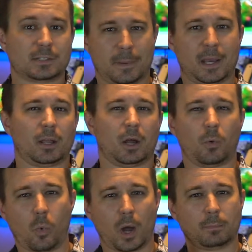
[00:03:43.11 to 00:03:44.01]
depending
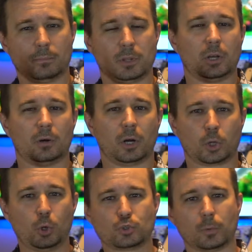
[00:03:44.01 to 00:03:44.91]
on what,
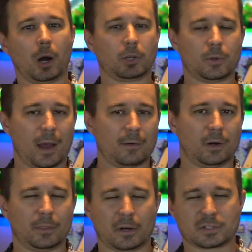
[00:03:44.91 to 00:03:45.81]
accoutrement you have on there.